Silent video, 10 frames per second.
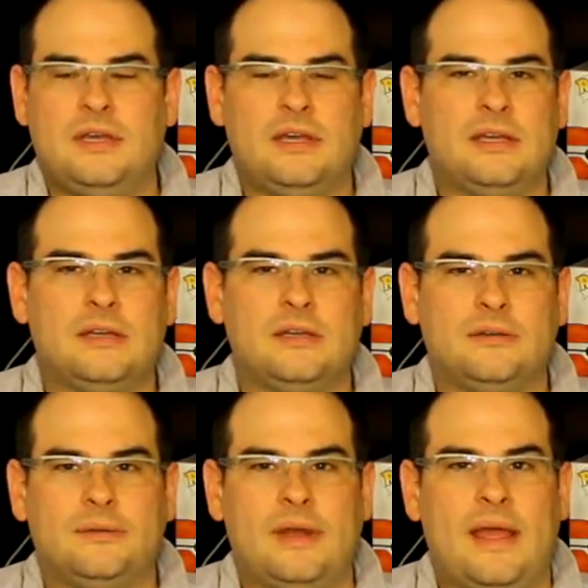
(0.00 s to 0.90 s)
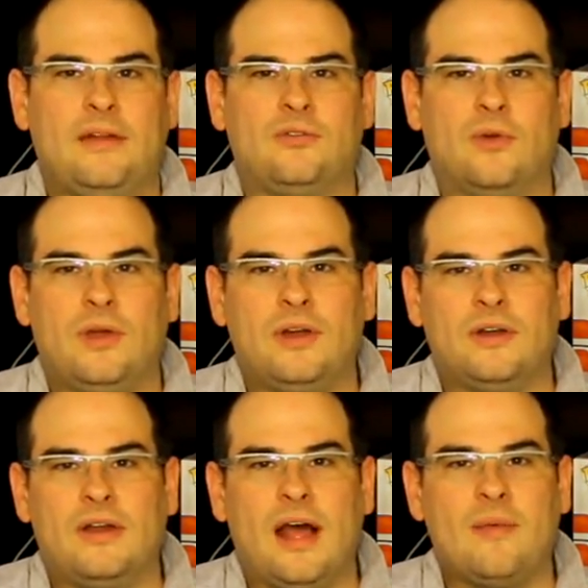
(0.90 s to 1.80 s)
Android
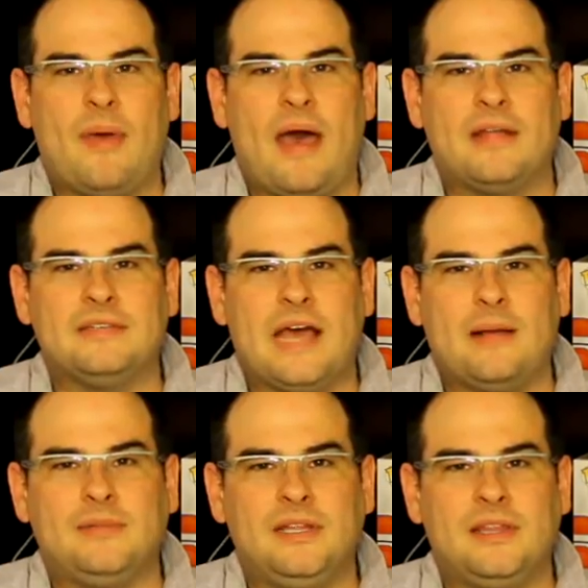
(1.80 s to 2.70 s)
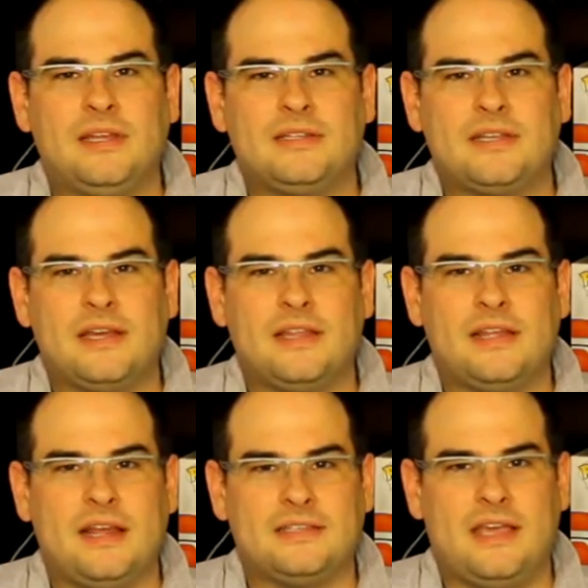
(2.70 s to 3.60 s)
or an iPad tablet that
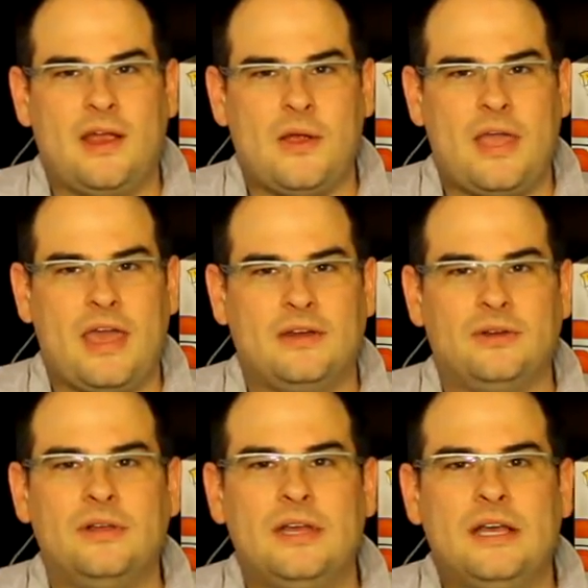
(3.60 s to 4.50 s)
has a carrying handle.